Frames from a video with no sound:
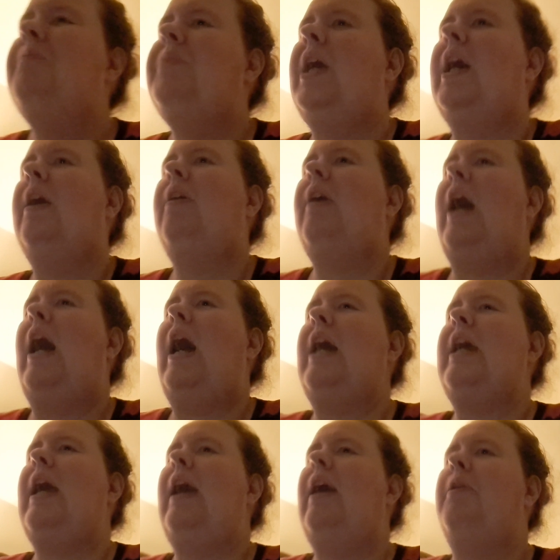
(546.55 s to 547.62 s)
Now, I
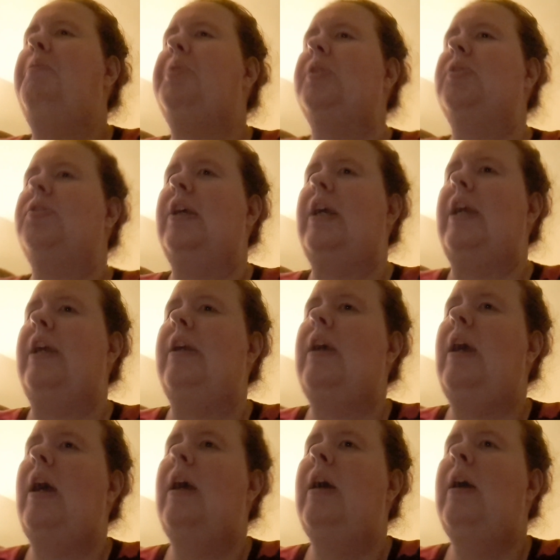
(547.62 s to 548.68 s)
have personally
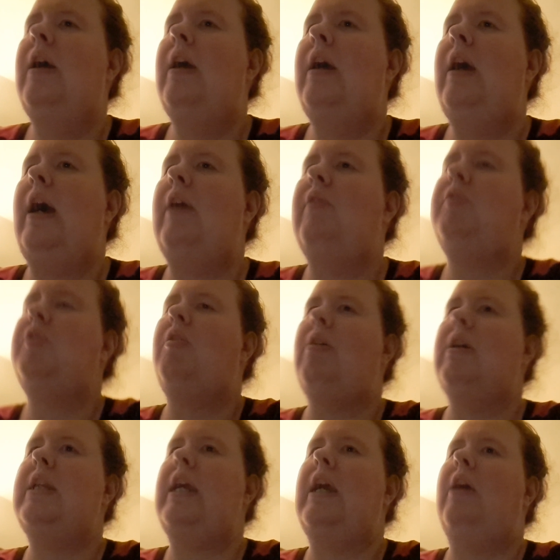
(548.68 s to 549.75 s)
have no
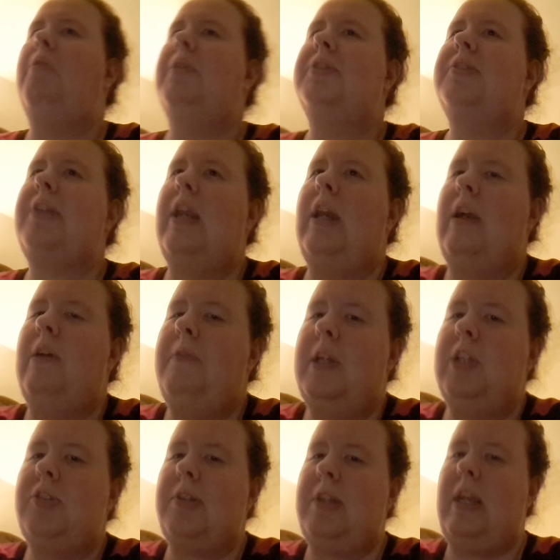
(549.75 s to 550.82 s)
idea what's going to
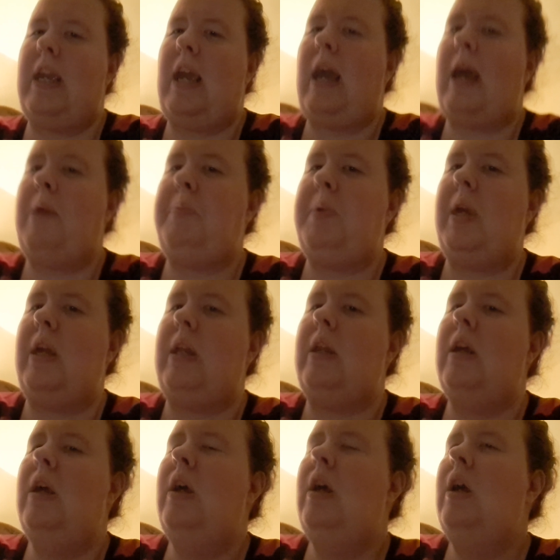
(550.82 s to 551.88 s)
eventually
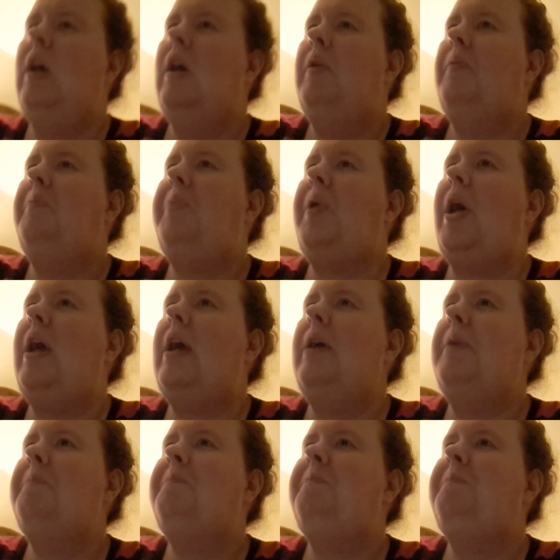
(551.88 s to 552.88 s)
happen. But,